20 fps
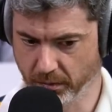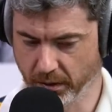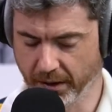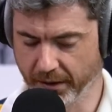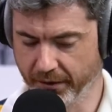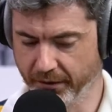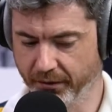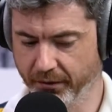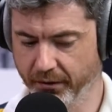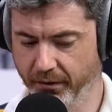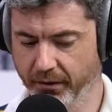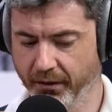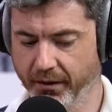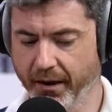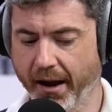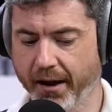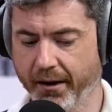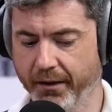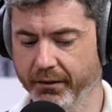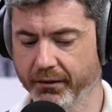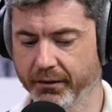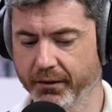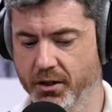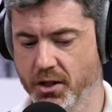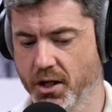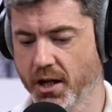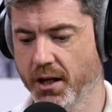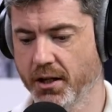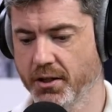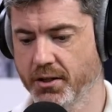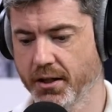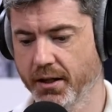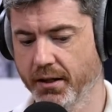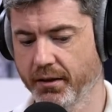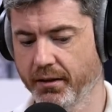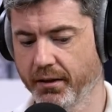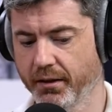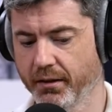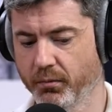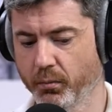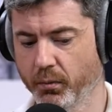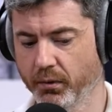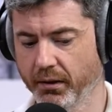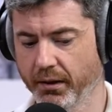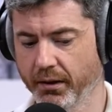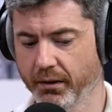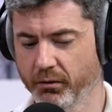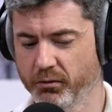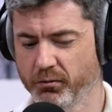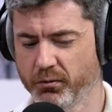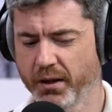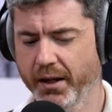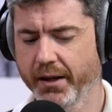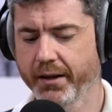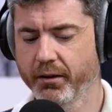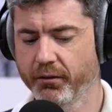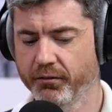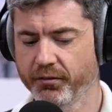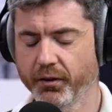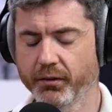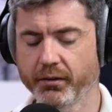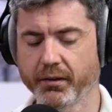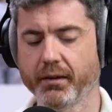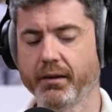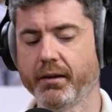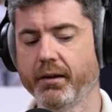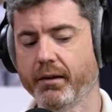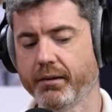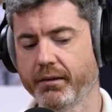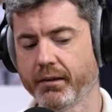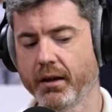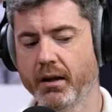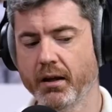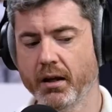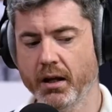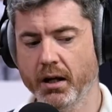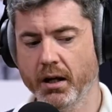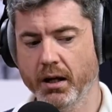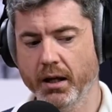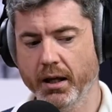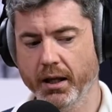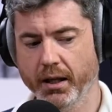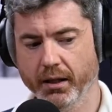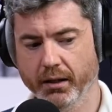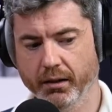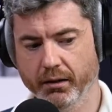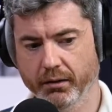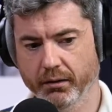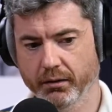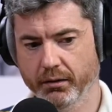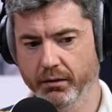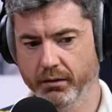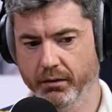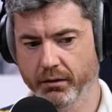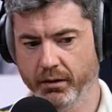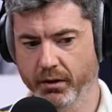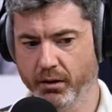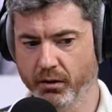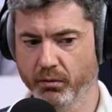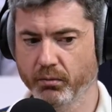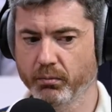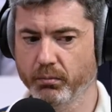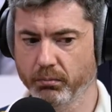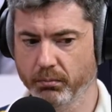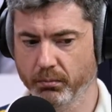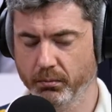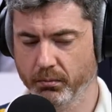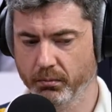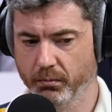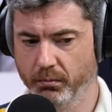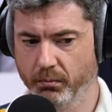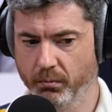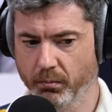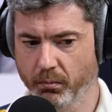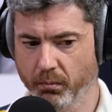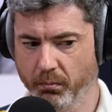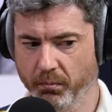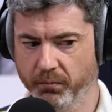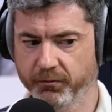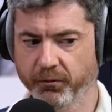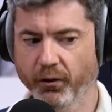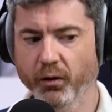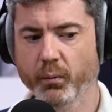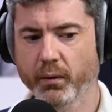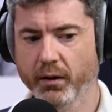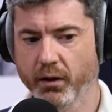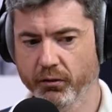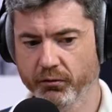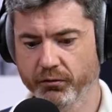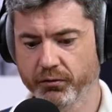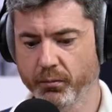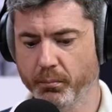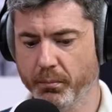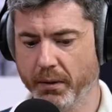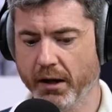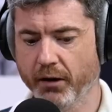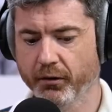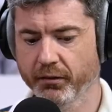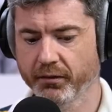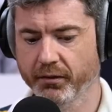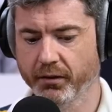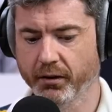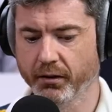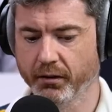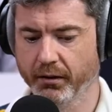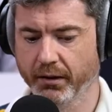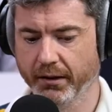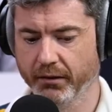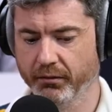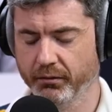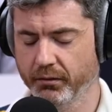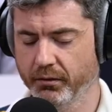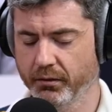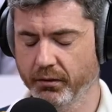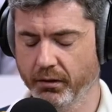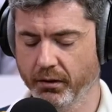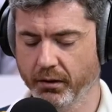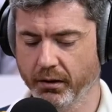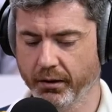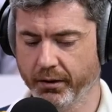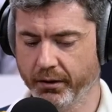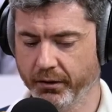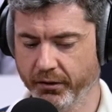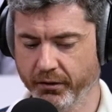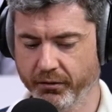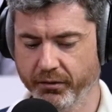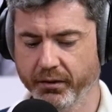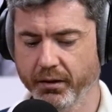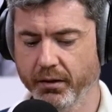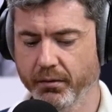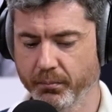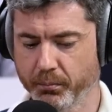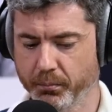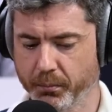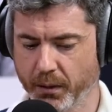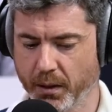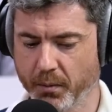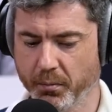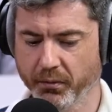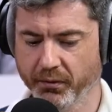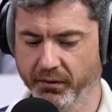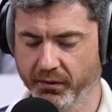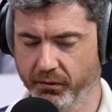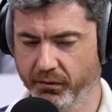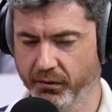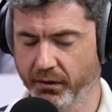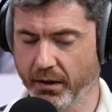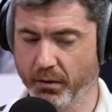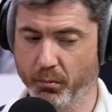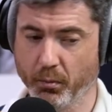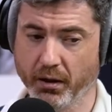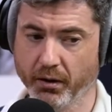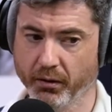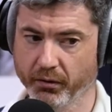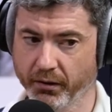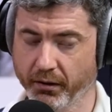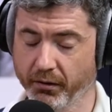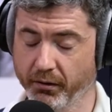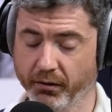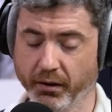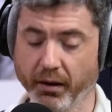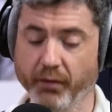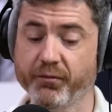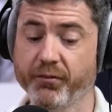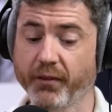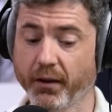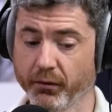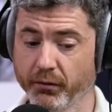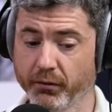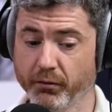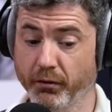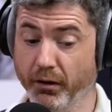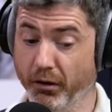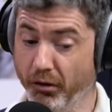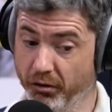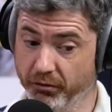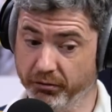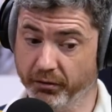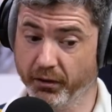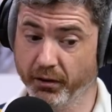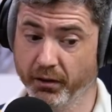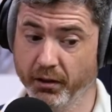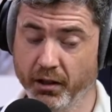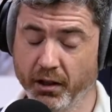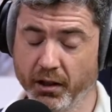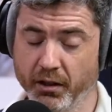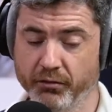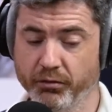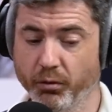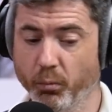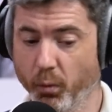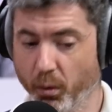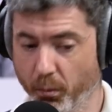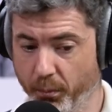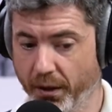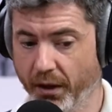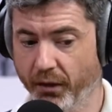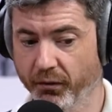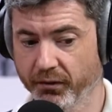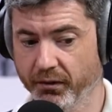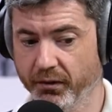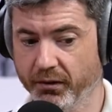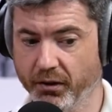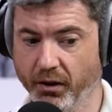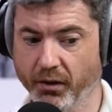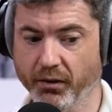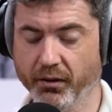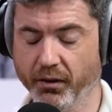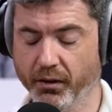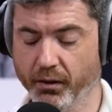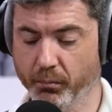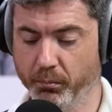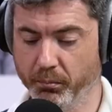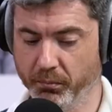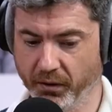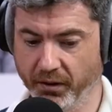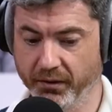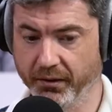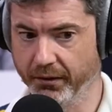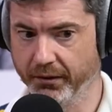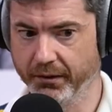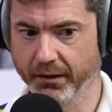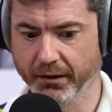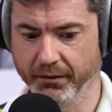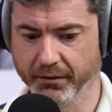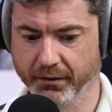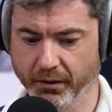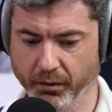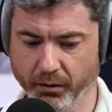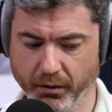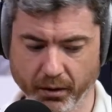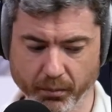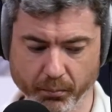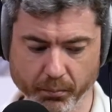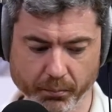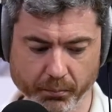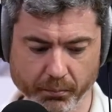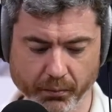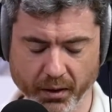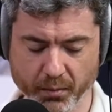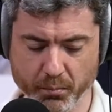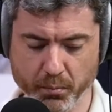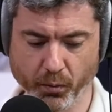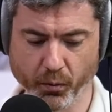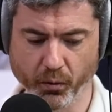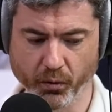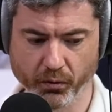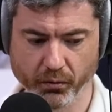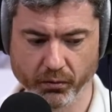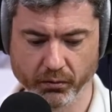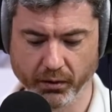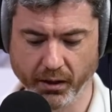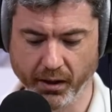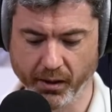And that is the change that I think it really confuses. And it's, you know, following on from Bielsa, and you've seen people still saying, well, they failed to recover from what Bielsa did to them, the success that he brought